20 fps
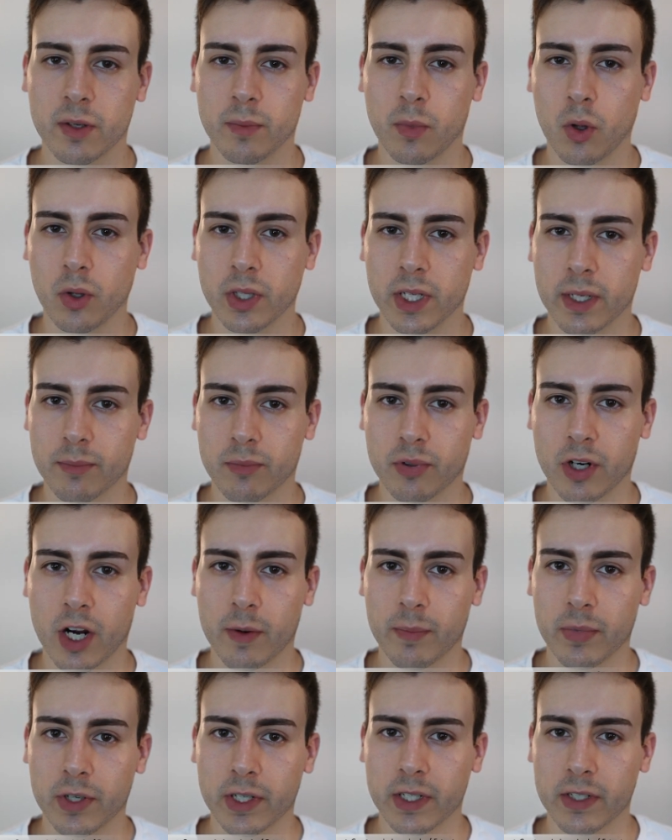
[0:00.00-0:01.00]
emollient
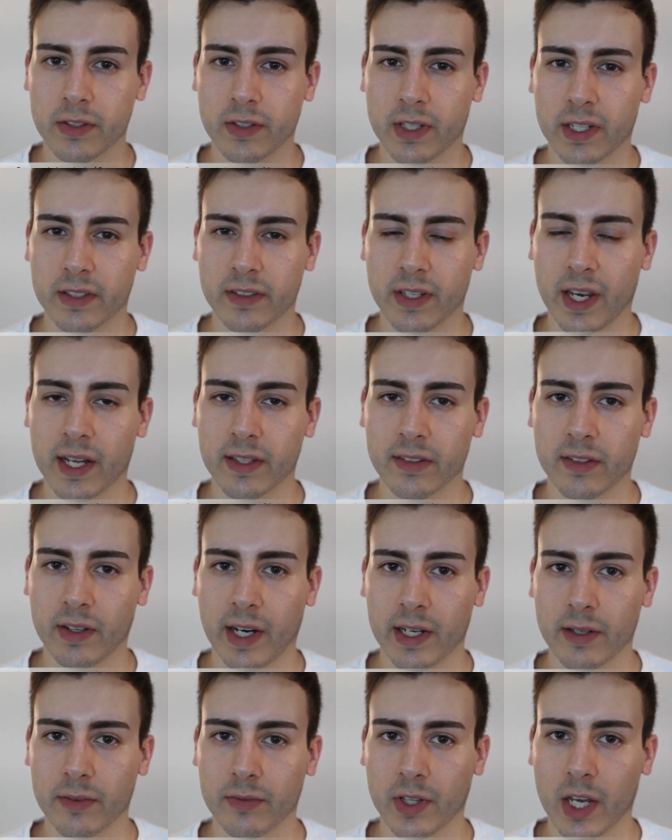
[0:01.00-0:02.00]
properties and it's
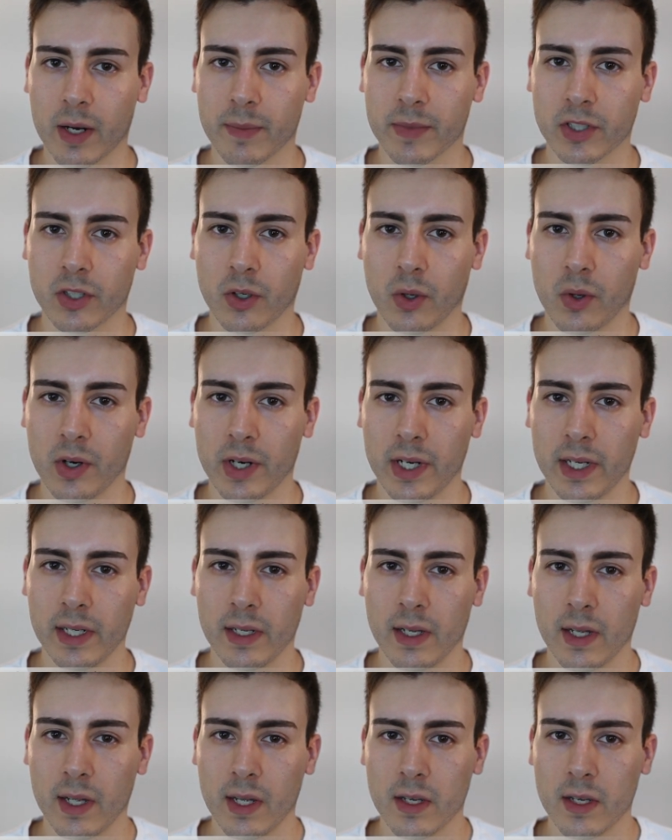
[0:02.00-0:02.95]
anti-inflammatory.